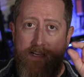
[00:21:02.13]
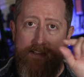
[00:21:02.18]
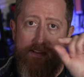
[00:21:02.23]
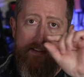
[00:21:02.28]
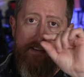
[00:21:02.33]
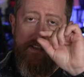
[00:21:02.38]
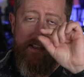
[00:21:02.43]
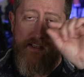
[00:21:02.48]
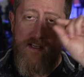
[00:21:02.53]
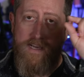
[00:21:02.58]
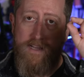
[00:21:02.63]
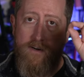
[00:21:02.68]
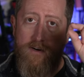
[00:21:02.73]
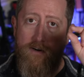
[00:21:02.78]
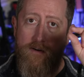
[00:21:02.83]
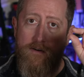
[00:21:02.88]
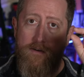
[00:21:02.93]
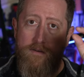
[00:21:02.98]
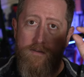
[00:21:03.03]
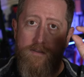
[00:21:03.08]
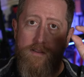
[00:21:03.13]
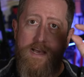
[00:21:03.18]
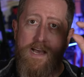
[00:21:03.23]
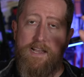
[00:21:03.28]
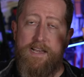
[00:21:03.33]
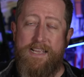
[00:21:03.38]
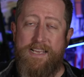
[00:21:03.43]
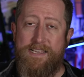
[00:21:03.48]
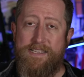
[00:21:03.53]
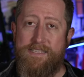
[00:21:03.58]
insulator
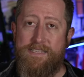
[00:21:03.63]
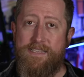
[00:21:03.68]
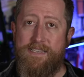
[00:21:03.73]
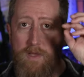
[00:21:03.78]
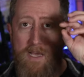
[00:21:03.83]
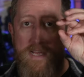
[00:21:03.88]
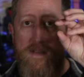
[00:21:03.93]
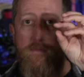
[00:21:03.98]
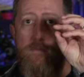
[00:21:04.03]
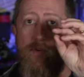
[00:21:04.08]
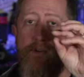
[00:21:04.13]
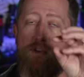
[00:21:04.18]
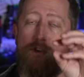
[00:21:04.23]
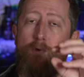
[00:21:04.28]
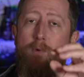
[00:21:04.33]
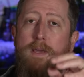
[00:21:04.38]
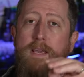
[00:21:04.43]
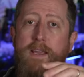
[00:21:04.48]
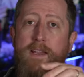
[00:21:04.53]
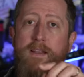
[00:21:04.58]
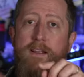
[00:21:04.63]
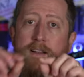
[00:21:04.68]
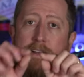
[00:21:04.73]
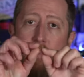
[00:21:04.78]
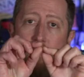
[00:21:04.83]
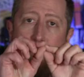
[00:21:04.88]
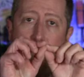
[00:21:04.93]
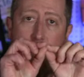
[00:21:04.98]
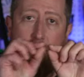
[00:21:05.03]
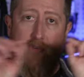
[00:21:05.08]
that is in between
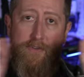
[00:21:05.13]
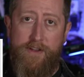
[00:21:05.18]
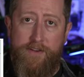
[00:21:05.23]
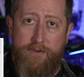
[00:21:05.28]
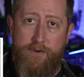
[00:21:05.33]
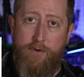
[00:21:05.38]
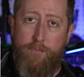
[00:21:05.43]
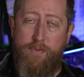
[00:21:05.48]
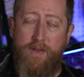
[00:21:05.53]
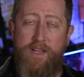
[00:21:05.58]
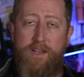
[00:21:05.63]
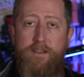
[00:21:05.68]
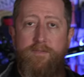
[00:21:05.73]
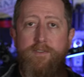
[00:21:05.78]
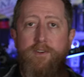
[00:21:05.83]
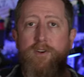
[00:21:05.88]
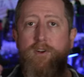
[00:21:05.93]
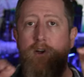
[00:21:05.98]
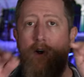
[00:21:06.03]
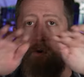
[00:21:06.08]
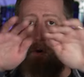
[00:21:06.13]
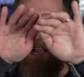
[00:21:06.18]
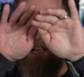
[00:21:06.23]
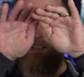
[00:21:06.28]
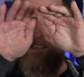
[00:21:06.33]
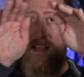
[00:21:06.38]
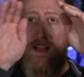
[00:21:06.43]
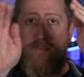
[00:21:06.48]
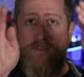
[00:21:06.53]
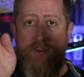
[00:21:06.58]
the center pin of your
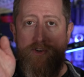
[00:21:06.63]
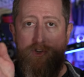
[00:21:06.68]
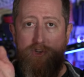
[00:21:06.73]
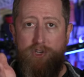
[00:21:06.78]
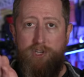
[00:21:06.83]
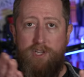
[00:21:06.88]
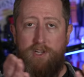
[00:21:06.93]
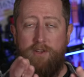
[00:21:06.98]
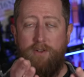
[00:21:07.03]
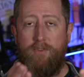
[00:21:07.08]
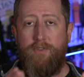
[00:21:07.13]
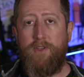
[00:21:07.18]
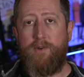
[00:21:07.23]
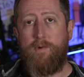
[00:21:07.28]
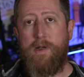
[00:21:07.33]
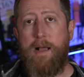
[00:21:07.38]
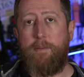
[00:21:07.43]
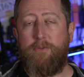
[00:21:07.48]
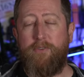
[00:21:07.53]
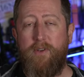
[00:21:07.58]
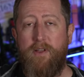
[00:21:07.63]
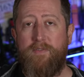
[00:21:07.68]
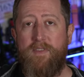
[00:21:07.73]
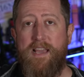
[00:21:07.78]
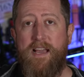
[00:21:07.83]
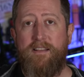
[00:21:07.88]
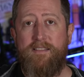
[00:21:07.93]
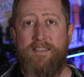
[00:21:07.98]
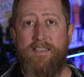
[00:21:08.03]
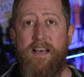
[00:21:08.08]
coax and the shield that wraps around
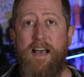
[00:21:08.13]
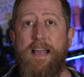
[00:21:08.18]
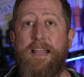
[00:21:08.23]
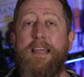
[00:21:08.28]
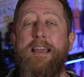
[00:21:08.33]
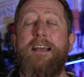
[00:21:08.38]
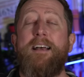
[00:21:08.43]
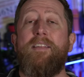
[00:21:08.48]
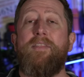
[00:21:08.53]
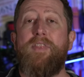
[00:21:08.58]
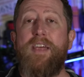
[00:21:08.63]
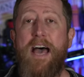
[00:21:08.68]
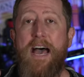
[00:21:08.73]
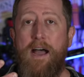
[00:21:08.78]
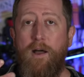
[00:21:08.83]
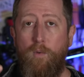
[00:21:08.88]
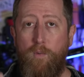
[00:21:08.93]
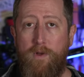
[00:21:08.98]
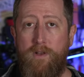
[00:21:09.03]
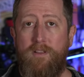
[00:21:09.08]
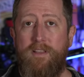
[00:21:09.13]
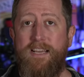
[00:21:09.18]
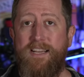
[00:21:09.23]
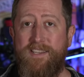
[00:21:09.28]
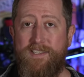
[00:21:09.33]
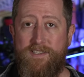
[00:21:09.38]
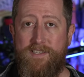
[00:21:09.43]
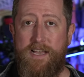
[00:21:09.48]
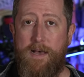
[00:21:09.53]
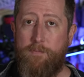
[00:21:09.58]
the outside. That will
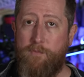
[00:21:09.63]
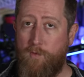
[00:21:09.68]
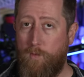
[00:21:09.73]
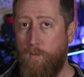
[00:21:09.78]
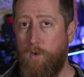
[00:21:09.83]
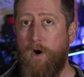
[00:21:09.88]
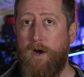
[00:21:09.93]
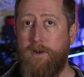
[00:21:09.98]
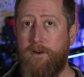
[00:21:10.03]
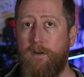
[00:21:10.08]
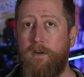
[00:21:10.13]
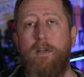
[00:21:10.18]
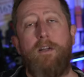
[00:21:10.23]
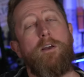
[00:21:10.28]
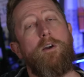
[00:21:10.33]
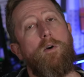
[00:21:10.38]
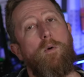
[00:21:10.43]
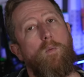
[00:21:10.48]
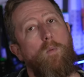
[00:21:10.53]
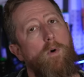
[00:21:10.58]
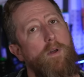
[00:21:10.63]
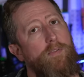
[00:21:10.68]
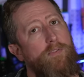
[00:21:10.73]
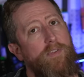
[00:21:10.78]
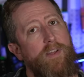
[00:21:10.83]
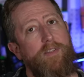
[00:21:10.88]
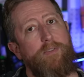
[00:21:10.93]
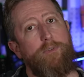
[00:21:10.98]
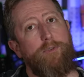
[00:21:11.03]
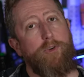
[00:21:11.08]
accept water. Once
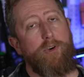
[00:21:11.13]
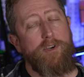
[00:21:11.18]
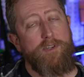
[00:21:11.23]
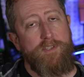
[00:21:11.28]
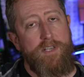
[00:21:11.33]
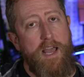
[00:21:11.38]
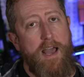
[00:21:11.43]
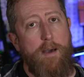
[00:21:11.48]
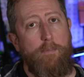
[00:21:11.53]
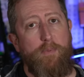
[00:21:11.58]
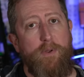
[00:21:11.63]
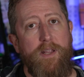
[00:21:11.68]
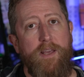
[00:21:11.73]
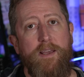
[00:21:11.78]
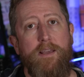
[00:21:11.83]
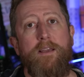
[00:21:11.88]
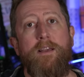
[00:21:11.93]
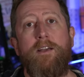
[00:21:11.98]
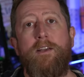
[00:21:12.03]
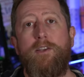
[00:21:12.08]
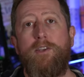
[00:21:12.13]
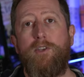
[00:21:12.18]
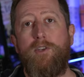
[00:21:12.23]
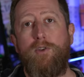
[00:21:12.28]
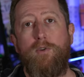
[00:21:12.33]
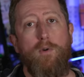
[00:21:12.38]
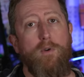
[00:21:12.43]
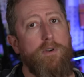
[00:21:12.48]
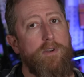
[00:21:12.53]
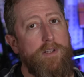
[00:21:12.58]
that starts happening,
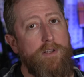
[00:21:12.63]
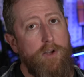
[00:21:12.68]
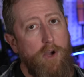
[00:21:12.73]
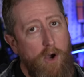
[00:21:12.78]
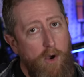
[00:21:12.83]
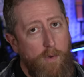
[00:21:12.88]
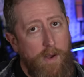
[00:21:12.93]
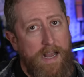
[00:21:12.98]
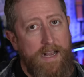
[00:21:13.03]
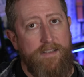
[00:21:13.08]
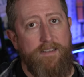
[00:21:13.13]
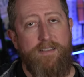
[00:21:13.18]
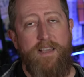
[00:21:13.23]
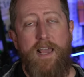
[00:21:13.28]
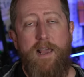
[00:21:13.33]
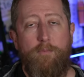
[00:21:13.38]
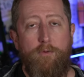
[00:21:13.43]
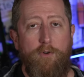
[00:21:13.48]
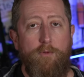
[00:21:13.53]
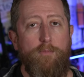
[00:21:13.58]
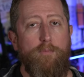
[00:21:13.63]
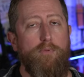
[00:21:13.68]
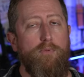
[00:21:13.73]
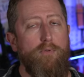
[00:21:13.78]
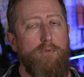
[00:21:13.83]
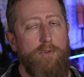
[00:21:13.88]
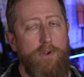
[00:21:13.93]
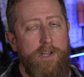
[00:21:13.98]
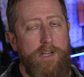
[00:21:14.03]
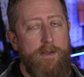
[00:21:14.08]
your coax cable
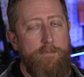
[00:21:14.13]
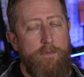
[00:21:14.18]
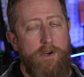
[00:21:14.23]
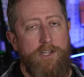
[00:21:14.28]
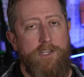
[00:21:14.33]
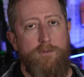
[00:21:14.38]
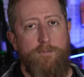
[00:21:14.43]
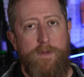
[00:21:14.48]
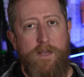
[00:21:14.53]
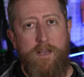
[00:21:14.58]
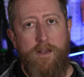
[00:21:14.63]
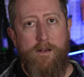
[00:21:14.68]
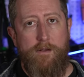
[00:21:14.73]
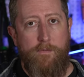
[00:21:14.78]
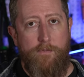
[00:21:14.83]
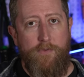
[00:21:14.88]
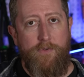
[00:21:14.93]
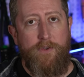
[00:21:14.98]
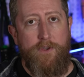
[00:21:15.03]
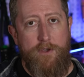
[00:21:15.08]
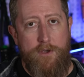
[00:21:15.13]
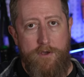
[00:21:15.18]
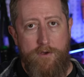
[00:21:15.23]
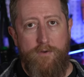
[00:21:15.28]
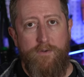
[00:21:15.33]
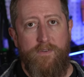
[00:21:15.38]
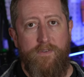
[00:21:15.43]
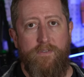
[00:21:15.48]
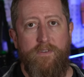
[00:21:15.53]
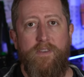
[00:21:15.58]
pretty much becomes
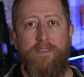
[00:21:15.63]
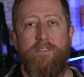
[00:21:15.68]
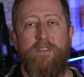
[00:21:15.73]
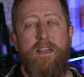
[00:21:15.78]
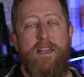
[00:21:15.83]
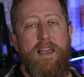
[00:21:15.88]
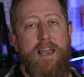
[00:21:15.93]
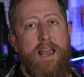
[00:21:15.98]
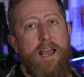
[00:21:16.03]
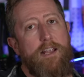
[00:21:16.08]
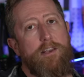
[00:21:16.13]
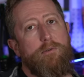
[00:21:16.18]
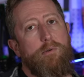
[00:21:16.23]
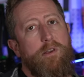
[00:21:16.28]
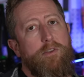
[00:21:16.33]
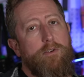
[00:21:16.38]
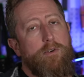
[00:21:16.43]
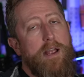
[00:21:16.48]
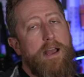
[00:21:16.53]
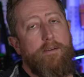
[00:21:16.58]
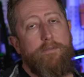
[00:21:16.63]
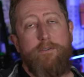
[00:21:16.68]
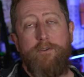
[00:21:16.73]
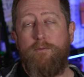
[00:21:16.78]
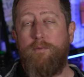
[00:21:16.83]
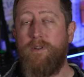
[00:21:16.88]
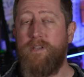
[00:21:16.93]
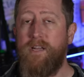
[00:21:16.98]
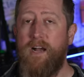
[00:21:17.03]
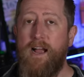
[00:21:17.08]
useless and you either have
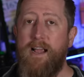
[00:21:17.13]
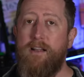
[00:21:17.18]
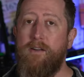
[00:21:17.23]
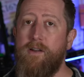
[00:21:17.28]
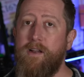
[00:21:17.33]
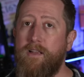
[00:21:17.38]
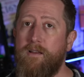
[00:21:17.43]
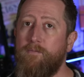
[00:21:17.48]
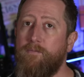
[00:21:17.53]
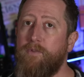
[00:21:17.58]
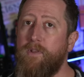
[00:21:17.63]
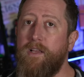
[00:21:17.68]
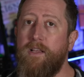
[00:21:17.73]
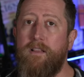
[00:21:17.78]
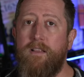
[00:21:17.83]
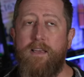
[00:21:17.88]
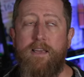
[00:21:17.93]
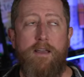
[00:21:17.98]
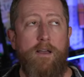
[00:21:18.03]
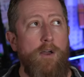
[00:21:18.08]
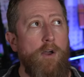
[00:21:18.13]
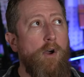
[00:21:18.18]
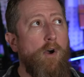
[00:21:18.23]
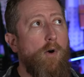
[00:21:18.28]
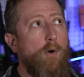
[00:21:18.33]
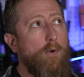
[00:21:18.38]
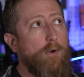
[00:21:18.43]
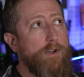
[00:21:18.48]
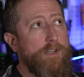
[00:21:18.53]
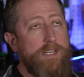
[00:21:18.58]
to retire it completely
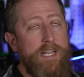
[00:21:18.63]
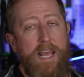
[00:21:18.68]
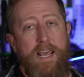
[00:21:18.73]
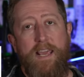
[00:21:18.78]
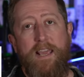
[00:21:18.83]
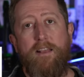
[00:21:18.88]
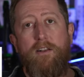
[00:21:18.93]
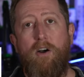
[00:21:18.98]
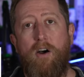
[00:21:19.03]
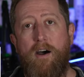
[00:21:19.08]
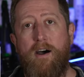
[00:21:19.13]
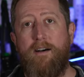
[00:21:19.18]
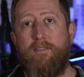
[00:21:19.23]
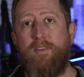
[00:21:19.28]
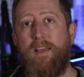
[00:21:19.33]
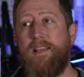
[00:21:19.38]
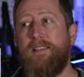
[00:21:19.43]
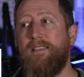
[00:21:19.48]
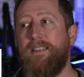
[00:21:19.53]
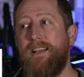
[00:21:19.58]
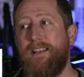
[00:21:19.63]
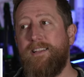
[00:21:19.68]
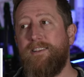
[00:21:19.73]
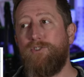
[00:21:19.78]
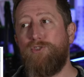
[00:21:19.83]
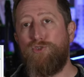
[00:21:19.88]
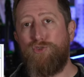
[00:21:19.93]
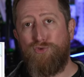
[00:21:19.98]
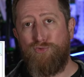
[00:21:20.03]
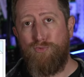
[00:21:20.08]
or take it off and let
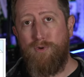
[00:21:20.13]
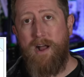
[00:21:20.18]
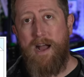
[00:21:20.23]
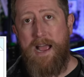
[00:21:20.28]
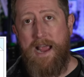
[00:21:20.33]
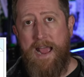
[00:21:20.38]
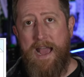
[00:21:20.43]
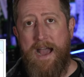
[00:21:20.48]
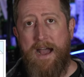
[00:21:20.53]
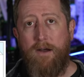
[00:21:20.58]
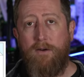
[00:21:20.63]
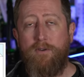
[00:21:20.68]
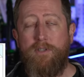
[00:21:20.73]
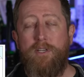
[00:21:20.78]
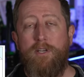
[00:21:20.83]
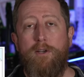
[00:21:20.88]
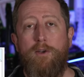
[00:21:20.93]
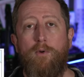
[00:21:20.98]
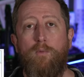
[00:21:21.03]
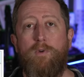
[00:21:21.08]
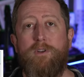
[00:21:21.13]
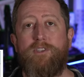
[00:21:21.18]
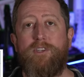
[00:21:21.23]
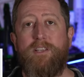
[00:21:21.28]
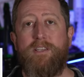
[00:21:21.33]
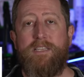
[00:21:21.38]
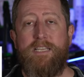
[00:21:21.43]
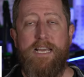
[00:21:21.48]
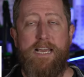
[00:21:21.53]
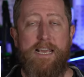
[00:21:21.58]
it dry out, which
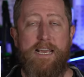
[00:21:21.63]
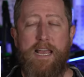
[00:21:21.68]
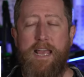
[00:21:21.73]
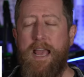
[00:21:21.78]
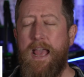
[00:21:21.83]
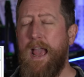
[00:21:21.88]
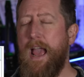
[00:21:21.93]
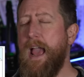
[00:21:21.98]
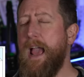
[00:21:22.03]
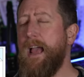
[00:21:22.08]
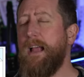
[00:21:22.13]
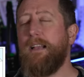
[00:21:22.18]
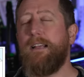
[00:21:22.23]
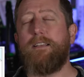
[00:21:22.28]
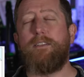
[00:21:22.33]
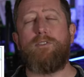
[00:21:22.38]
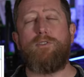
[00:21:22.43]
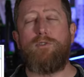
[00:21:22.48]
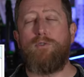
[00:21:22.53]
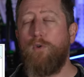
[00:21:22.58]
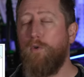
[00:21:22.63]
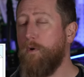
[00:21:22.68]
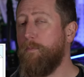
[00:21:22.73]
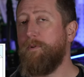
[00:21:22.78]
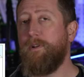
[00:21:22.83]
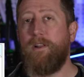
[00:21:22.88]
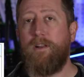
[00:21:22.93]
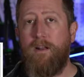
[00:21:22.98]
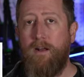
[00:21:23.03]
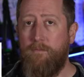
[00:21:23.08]
can take an
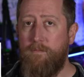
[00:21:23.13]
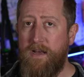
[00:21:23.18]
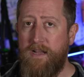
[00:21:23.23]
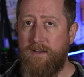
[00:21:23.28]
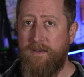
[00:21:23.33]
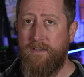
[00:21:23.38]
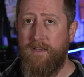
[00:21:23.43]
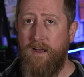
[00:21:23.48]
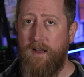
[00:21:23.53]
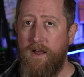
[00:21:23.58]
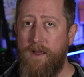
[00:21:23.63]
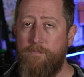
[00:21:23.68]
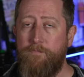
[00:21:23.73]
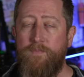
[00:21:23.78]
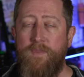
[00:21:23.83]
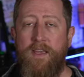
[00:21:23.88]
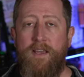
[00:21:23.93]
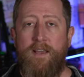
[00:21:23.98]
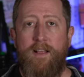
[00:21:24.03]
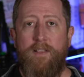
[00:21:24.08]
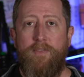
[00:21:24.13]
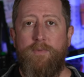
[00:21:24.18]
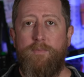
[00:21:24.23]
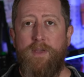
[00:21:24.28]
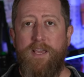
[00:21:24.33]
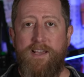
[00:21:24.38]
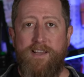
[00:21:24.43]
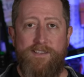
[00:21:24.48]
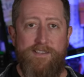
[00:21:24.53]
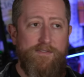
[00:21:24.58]
exorbitant amount of time.
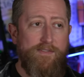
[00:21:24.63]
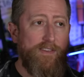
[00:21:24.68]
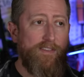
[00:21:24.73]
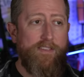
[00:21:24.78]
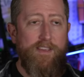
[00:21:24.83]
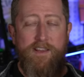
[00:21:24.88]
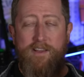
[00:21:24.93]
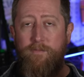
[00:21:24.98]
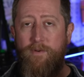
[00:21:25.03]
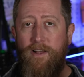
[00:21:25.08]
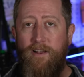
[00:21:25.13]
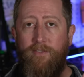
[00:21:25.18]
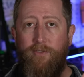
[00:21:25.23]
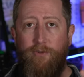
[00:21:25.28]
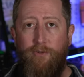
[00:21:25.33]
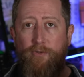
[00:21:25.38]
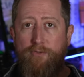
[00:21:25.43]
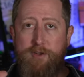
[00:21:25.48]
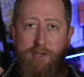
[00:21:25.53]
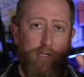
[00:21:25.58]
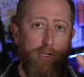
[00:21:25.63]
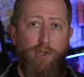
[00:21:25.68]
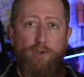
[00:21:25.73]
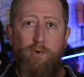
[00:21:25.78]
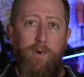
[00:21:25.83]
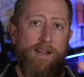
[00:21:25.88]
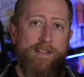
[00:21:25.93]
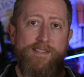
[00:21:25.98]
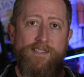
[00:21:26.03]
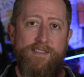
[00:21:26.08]
Because if you think about it, there's only
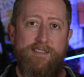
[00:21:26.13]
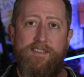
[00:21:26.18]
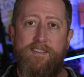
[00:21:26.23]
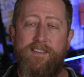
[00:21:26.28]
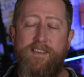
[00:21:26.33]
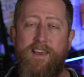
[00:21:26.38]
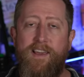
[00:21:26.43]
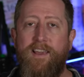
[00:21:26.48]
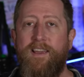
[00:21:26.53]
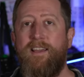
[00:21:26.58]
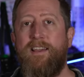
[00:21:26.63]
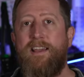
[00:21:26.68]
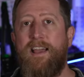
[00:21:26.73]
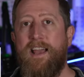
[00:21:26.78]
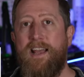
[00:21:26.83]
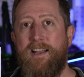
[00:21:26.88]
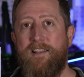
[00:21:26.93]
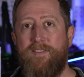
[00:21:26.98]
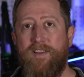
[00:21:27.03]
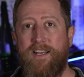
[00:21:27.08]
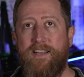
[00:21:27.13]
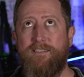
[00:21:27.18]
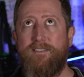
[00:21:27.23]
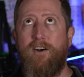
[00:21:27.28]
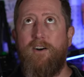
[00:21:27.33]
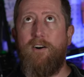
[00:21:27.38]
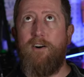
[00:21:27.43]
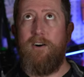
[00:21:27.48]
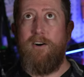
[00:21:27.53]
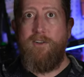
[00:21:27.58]
two ends of the thing. And if it gets
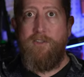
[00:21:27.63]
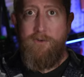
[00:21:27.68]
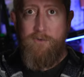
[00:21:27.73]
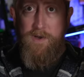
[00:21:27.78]
all the